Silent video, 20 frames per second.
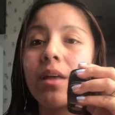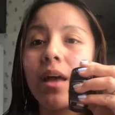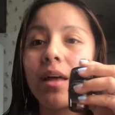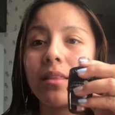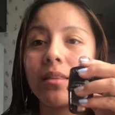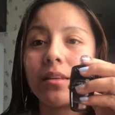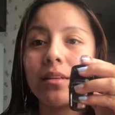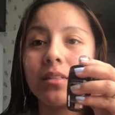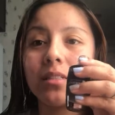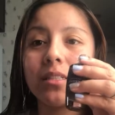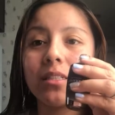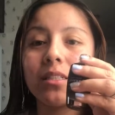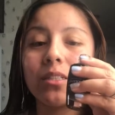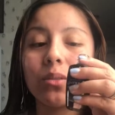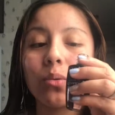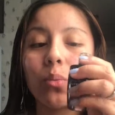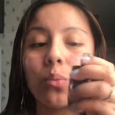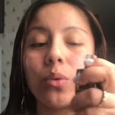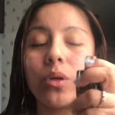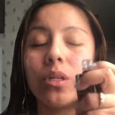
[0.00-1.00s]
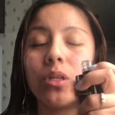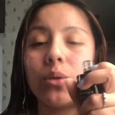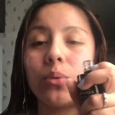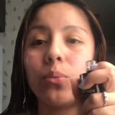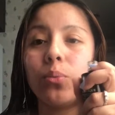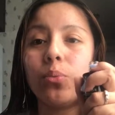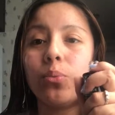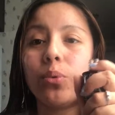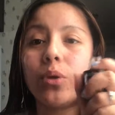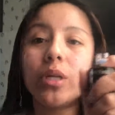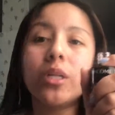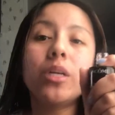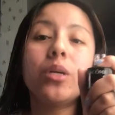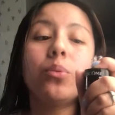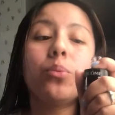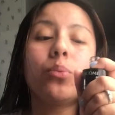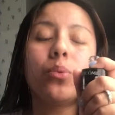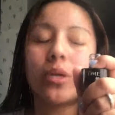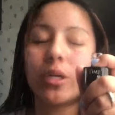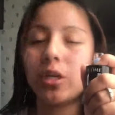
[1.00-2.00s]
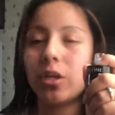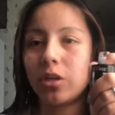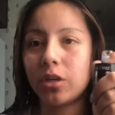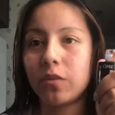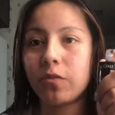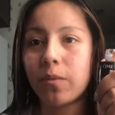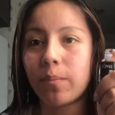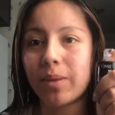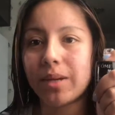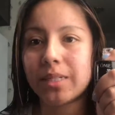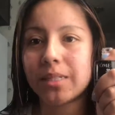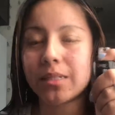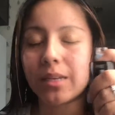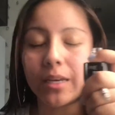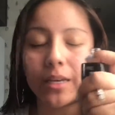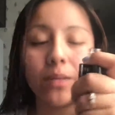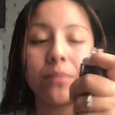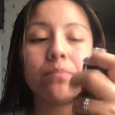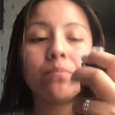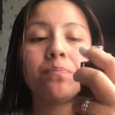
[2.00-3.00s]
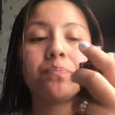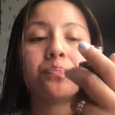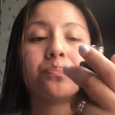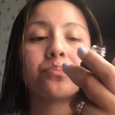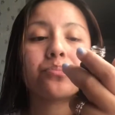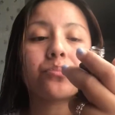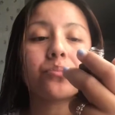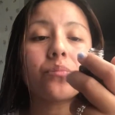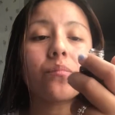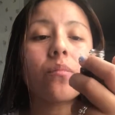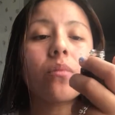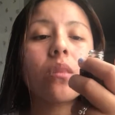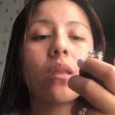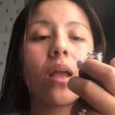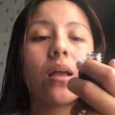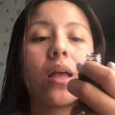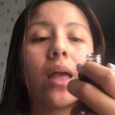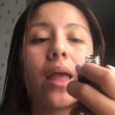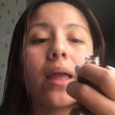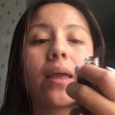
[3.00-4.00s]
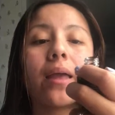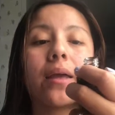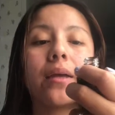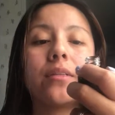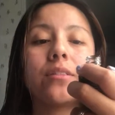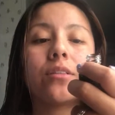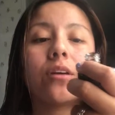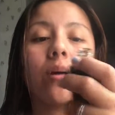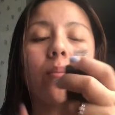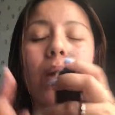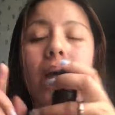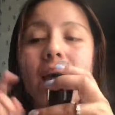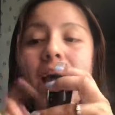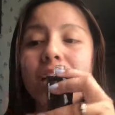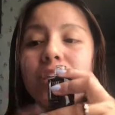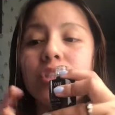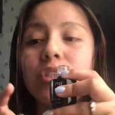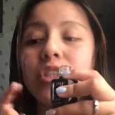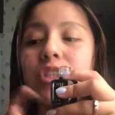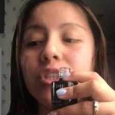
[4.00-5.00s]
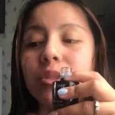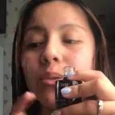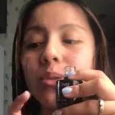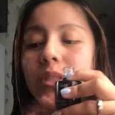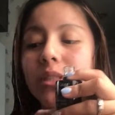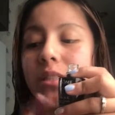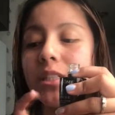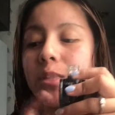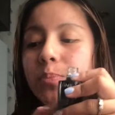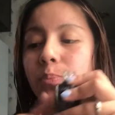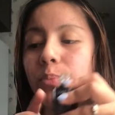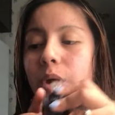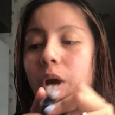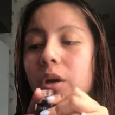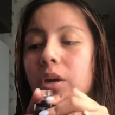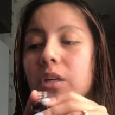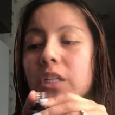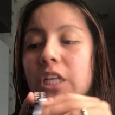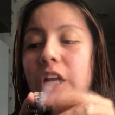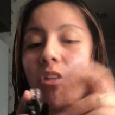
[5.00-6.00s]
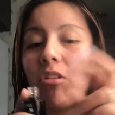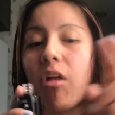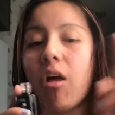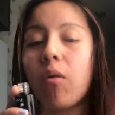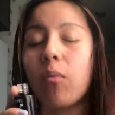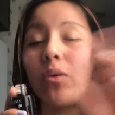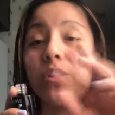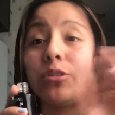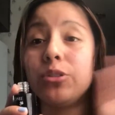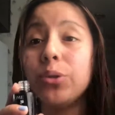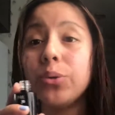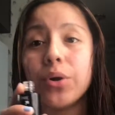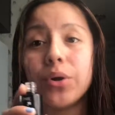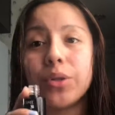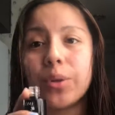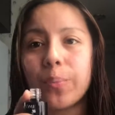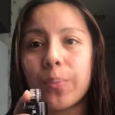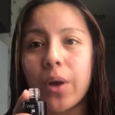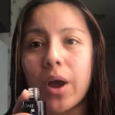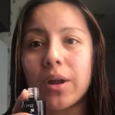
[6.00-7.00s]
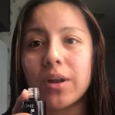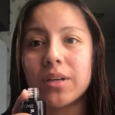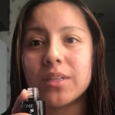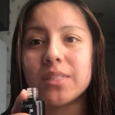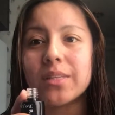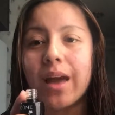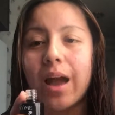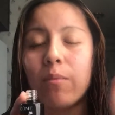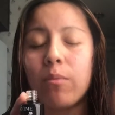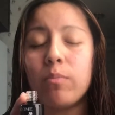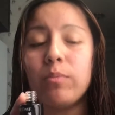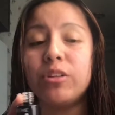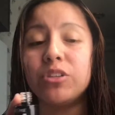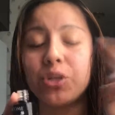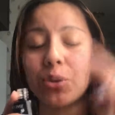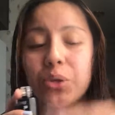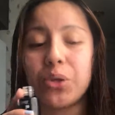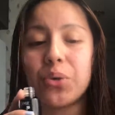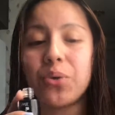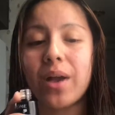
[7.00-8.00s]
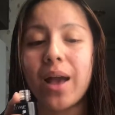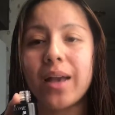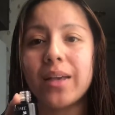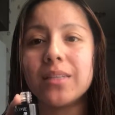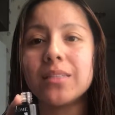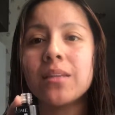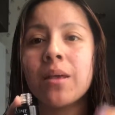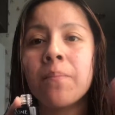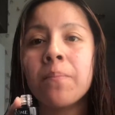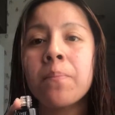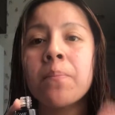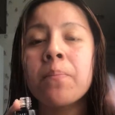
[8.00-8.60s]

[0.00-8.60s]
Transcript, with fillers: that this is really really really good for my skin and um, I actually used this product along with two other products that I will be showing you guys